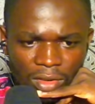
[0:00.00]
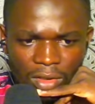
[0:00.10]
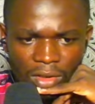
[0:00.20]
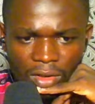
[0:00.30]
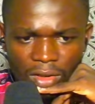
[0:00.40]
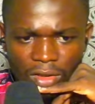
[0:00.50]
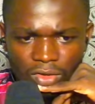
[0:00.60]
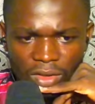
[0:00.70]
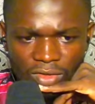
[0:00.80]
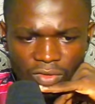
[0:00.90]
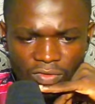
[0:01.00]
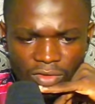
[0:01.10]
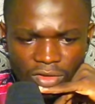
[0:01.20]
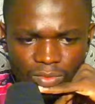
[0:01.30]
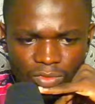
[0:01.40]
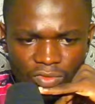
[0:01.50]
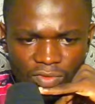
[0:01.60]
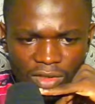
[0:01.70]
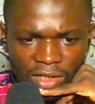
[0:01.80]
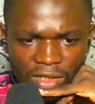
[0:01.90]
Okay, so let's go for this move.
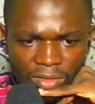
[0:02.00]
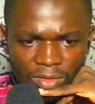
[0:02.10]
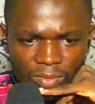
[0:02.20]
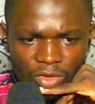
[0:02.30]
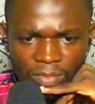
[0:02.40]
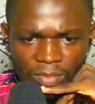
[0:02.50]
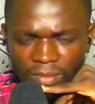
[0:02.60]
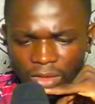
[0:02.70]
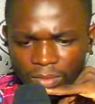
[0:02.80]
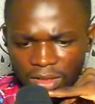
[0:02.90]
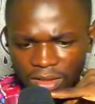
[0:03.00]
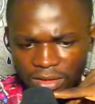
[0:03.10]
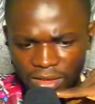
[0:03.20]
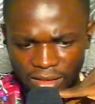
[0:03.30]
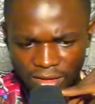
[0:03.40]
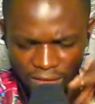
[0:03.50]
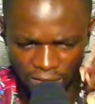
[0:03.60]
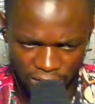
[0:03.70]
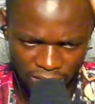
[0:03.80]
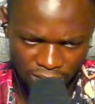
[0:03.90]
I am not buying my opponent's tactic
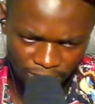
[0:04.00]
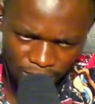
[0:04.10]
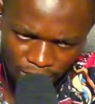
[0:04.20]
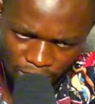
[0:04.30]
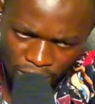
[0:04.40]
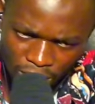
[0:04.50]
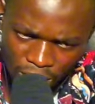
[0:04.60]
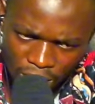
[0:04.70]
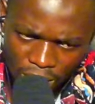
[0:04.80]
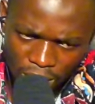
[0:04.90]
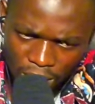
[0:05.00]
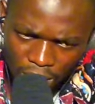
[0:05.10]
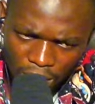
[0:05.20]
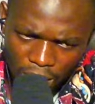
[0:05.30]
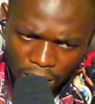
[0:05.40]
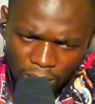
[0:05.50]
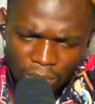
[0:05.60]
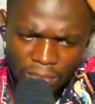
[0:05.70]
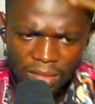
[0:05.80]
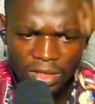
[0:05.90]
here. I'm not
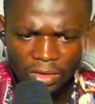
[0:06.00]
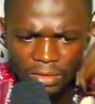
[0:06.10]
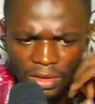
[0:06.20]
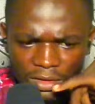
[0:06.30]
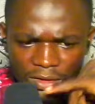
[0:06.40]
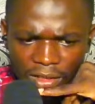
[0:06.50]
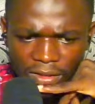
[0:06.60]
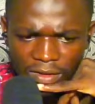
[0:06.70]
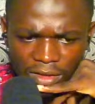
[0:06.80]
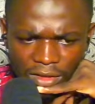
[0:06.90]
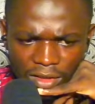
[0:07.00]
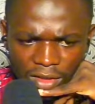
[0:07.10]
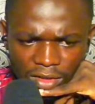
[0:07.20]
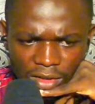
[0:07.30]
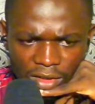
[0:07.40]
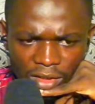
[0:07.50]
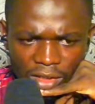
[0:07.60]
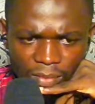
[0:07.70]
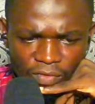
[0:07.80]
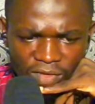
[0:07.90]
buying my opponent's tactic. Let's see. A
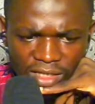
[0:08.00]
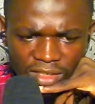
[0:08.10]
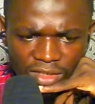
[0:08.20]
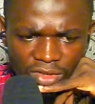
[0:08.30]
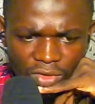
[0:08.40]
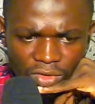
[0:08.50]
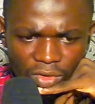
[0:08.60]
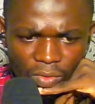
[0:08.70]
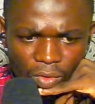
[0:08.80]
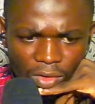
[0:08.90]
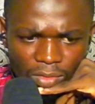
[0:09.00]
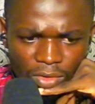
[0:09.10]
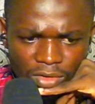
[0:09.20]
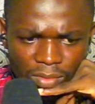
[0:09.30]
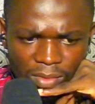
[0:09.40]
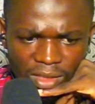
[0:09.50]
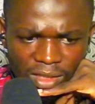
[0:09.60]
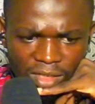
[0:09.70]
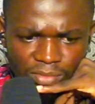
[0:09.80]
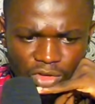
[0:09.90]
move like this does not work because the moment I
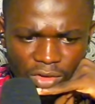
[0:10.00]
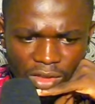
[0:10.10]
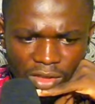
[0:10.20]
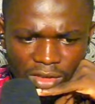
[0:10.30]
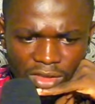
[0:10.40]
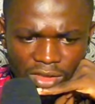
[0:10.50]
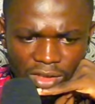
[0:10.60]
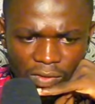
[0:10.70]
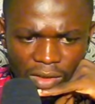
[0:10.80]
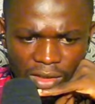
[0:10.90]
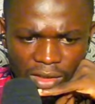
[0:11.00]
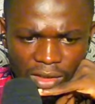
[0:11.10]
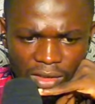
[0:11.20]
capture here, this is now hanging.